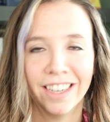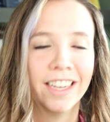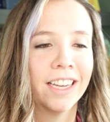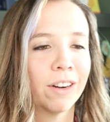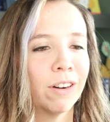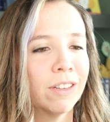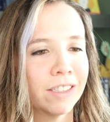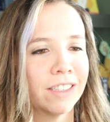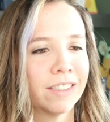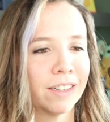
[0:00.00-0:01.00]
It crawls
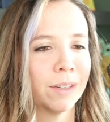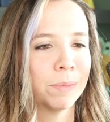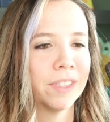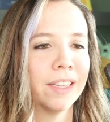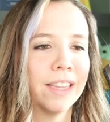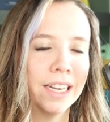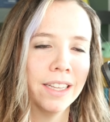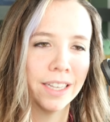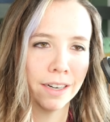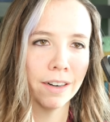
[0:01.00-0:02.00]
the SERPs then and
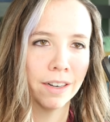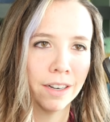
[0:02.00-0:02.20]
there.